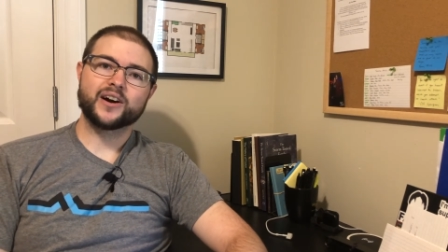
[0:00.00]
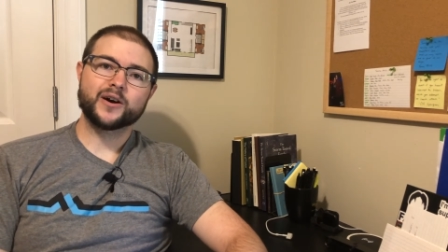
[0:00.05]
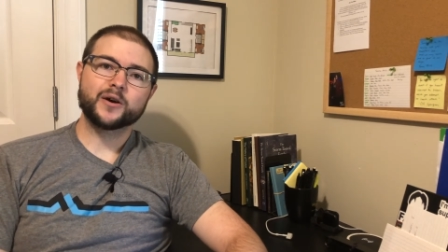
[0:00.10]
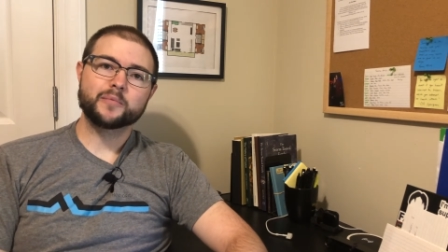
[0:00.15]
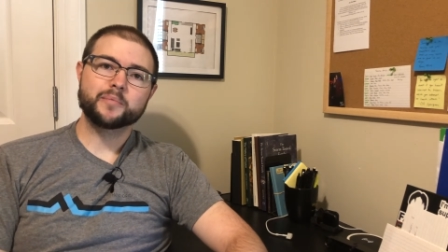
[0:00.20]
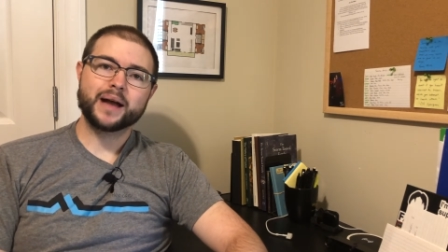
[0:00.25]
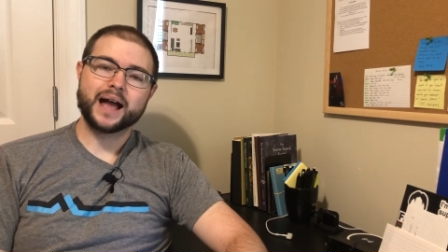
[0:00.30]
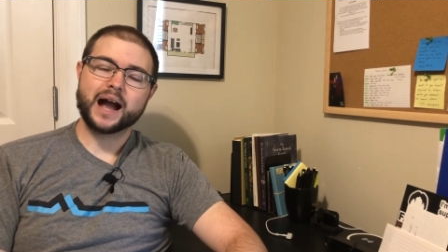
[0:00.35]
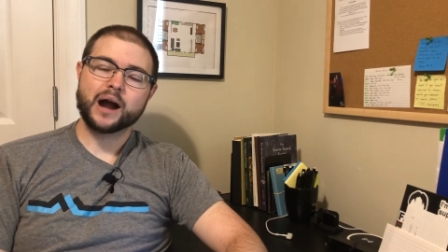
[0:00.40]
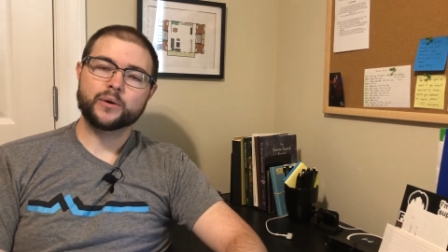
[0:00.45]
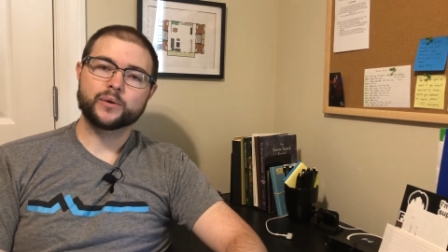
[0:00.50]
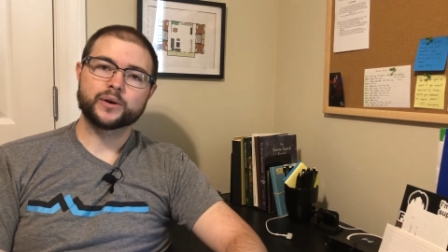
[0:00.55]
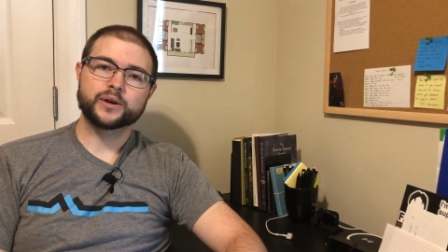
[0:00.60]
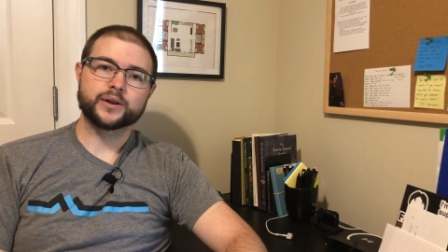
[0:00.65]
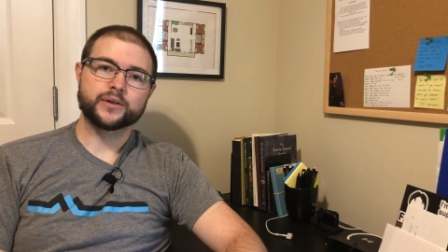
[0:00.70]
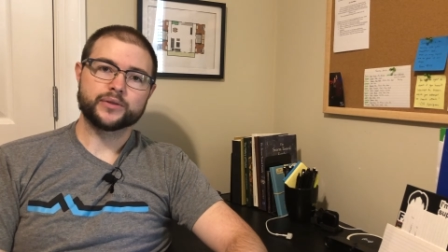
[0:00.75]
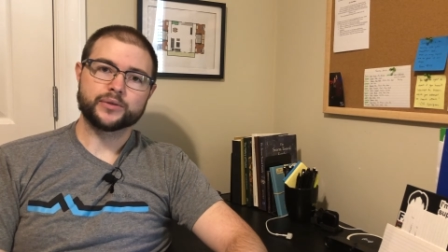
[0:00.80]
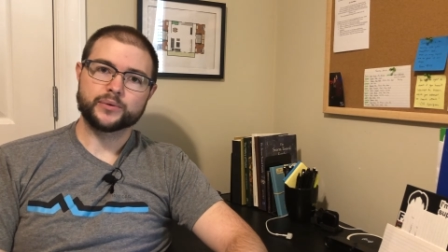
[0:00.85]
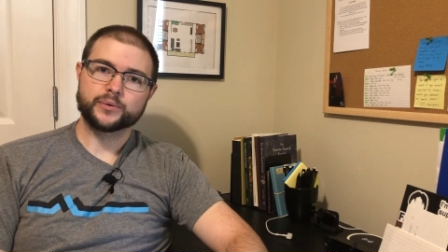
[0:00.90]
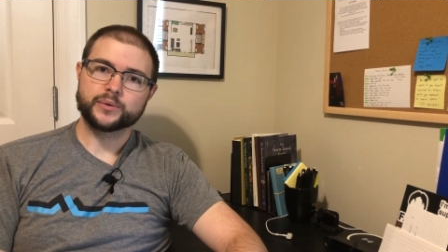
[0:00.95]
all power
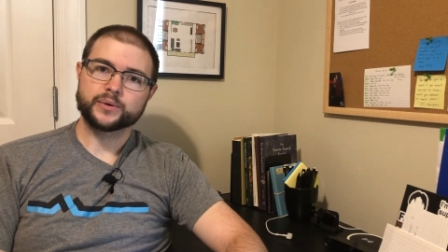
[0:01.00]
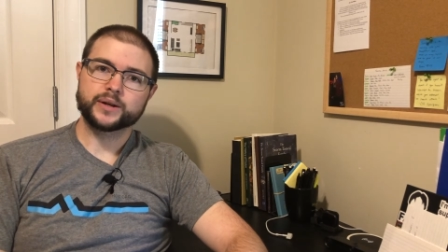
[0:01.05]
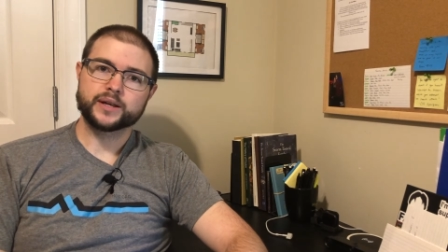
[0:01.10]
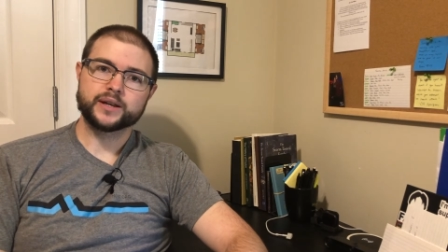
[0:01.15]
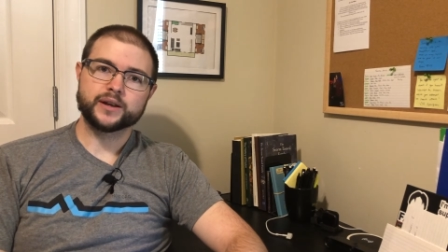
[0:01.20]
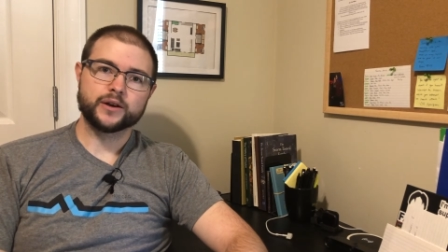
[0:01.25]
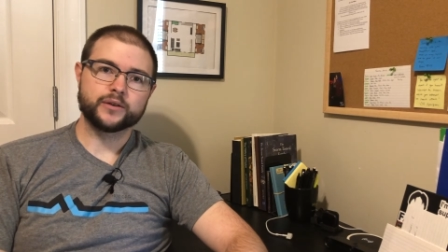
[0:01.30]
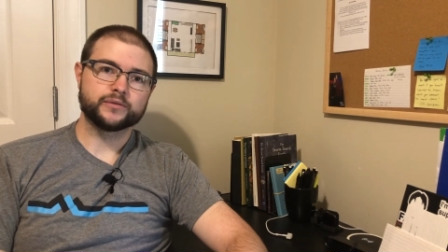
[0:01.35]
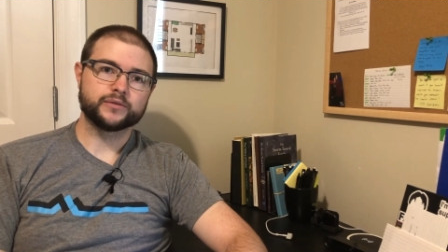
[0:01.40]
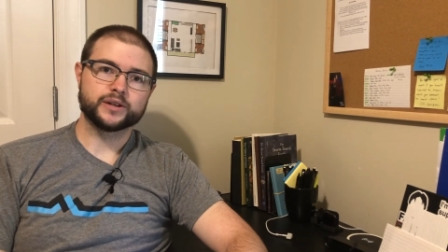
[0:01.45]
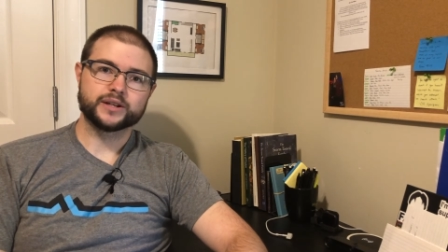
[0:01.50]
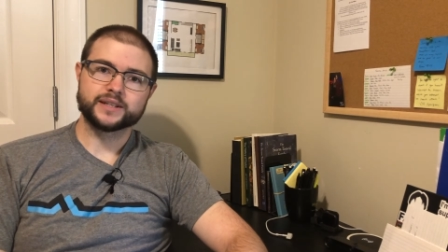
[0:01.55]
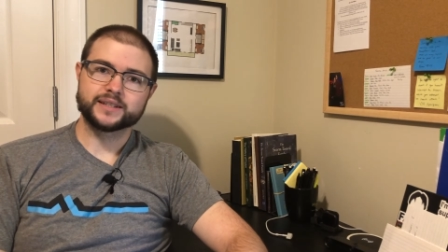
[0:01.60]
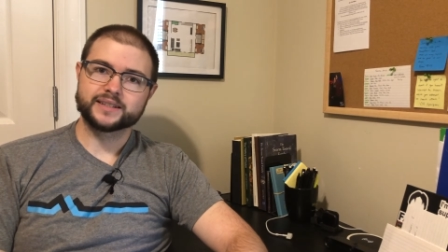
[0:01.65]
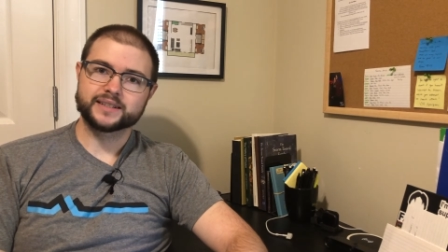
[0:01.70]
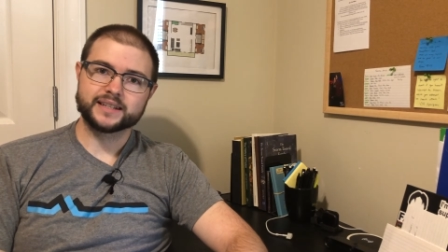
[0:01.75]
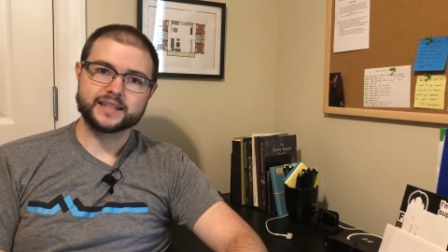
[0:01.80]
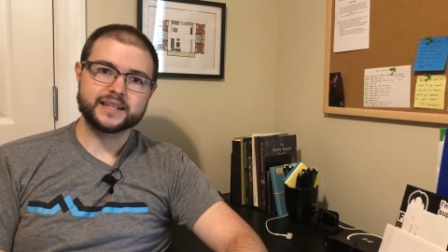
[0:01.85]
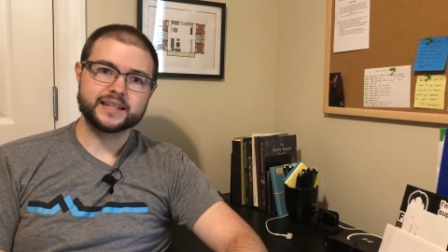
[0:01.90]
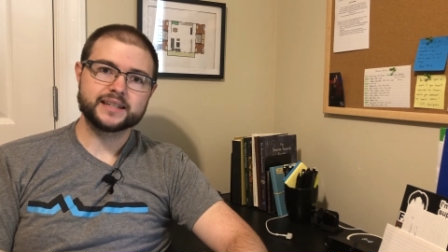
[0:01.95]
and authority over
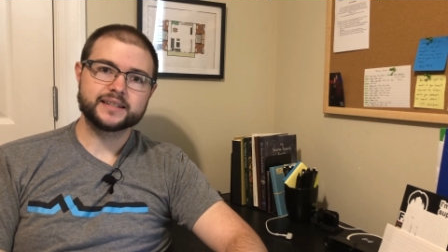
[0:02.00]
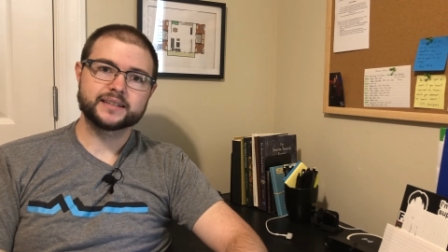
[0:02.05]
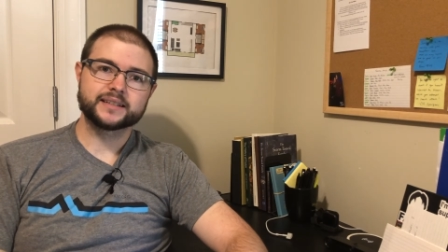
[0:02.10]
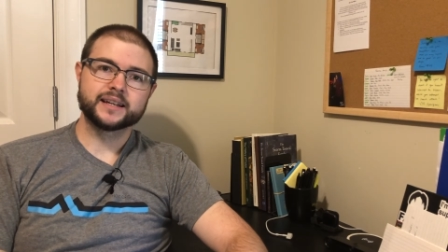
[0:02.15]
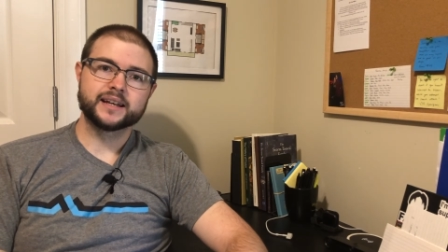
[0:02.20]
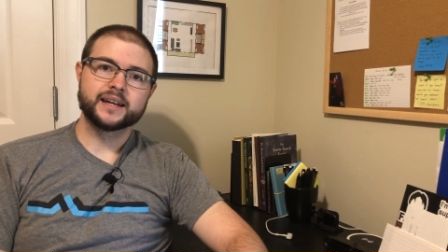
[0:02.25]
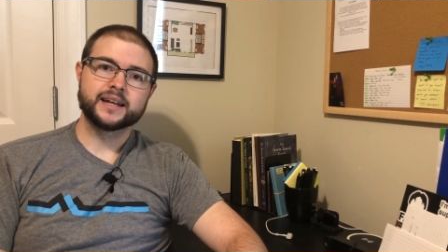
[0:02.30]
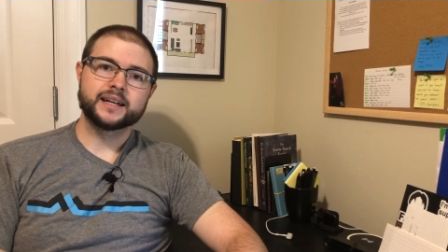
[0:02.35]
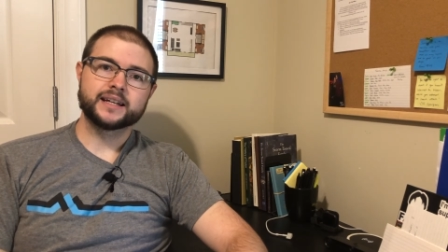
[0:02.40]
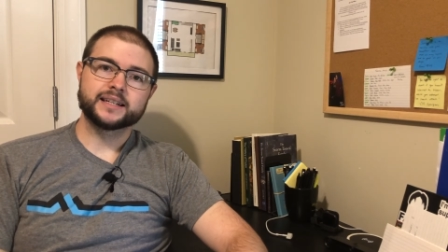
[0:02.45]
disease,